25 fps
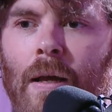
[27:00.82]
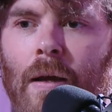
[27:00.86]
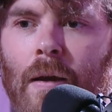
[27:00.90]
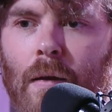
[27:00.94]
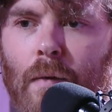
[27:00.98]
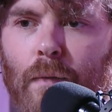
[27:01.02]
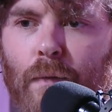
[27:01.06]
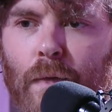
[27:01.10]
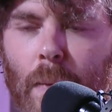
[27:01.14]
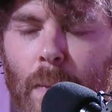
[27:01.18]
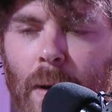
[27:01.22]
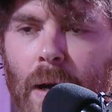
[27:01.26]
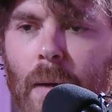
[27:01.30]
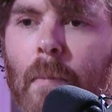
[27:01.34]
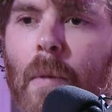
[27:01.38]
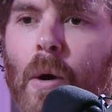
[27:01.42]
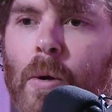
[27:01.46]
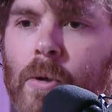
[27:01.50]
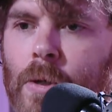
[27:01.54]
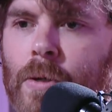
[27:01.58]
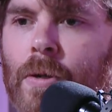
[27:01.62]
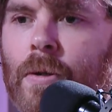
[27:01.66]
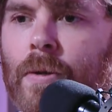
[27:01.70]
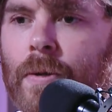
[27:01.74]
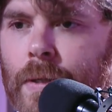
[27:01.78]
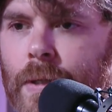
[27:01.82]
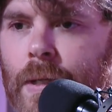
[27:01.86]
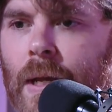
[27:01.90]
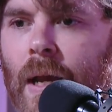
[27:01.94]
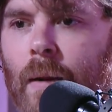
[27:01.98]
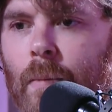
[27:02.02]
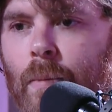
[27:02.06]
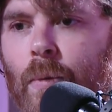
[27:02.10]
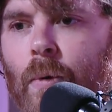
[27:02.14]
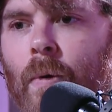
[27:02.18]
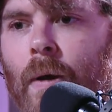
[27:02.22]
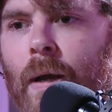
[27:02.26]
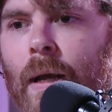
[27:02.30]
from an emotional
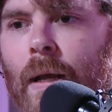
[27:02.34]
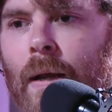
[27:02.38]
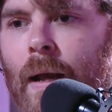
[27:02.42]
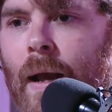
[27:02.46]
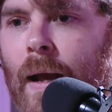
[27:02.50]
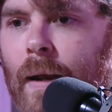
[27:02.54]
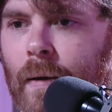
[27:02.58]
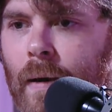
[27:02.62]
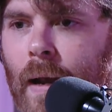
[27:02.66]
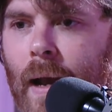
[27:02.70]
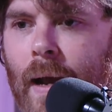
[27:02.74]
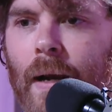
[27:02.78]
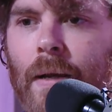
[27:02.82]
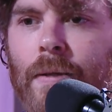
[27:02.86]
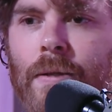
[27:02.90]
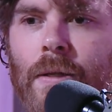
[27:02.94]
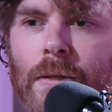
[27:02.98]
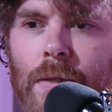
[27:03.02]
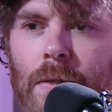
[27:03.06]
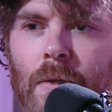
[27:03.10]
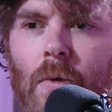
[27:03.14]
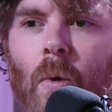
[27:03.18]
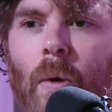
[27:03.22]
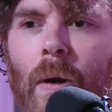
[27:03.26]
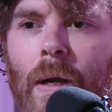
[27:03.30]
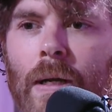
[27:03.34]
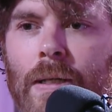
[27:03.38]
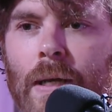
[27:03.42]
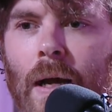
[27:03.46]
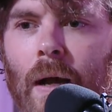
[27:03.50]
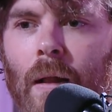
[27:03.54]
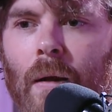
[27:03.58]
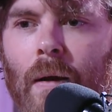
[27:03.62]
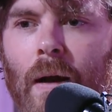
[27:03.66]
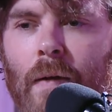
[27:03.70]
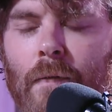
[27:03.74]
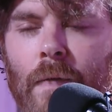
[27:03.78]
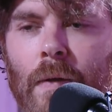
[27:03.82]
standpoint, and as a
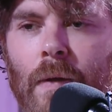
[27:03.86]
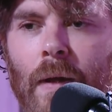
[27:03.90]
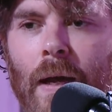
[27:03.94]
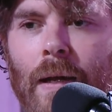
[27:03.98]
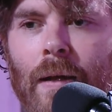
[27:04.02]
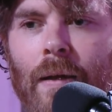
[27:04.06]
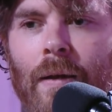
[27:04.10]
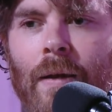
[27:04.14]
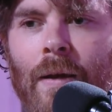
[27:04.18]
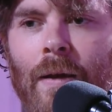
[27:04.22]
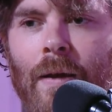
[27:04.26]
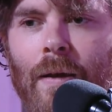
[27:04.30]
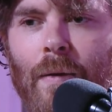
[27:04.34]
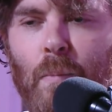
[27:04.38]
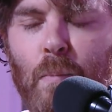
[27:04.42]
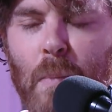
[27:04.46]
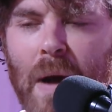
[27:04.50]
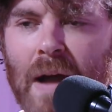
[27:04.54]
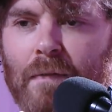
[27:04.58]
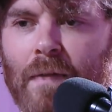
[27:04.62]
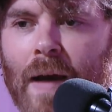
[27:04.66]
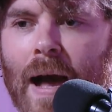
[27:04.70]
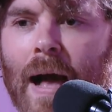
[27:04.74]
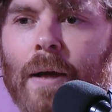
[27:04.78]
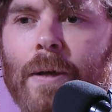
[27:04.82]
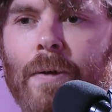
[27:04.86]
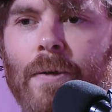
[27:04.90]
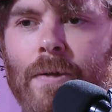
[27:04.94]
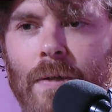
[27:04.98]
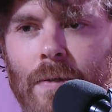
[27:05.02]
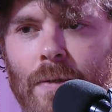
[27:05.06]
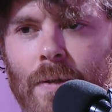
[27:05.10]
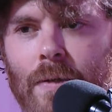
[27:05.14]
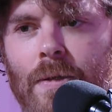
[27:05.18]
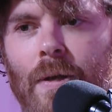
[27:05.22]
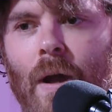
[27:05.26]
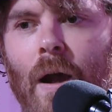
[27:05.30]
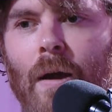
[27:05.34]
storyteller, I feel like my values
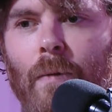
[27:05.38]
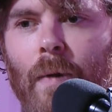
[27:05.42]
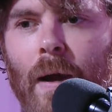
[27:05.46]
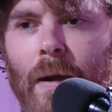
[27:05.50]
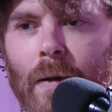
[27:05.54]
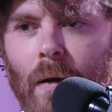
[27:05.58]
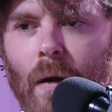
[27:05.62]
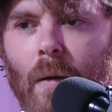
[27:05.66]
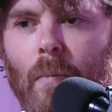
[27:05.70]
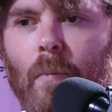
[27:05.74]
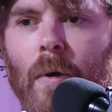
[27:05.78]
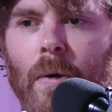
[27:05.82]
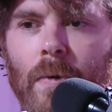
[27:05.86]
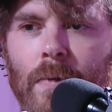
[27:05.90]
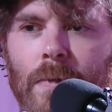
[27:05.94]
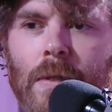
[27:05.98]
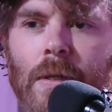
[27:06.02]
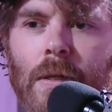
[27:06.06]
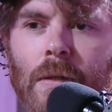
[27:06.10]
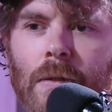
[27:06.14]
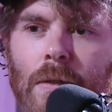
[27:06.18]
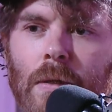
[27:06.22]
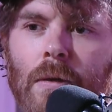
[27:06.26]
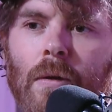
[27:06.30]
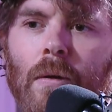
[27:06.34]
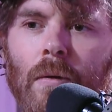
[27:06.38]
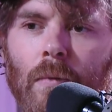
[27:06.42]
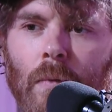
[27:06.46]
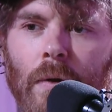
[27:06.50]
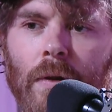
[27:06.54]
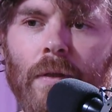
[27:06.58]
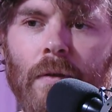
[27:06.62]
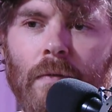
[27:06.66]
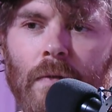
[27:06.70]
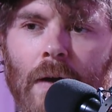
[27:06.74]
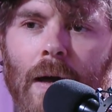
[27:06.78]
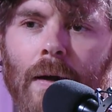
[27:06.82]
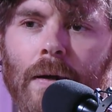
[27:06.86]
as a songwriter are most in tune
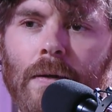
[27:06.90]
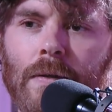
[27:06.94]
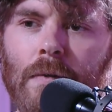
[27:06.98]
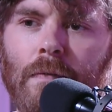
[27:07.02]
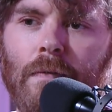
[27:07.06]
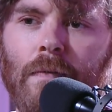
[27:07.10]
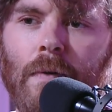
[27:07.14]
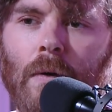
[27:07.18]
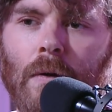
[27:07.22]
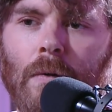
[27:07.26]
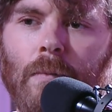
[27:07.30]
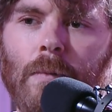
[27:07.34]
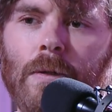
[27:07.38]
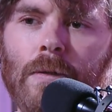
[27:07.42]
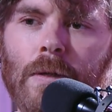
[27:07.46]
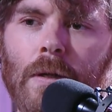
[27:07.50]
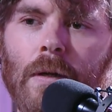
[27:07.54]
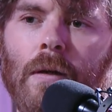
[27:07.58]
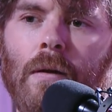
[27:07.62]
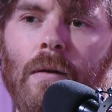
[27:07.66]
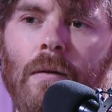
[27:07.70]
with the values of folk music.